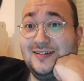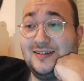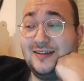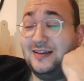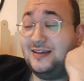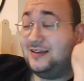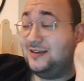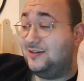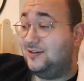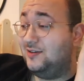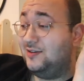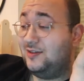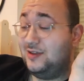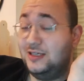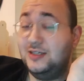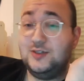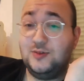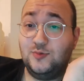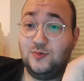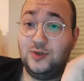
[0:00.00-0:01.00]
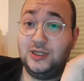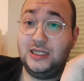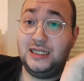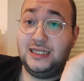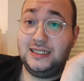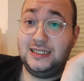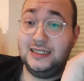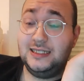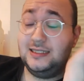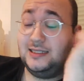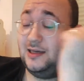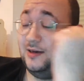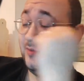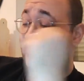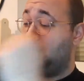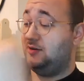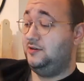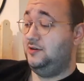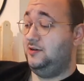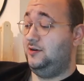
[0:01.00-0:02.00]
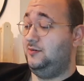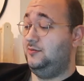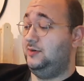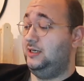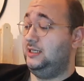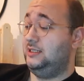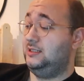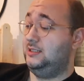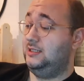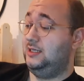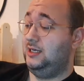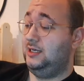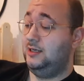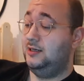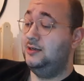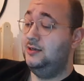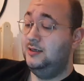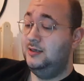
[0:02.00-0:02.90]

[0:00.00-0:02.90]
Like, things really did come out of nowhere today.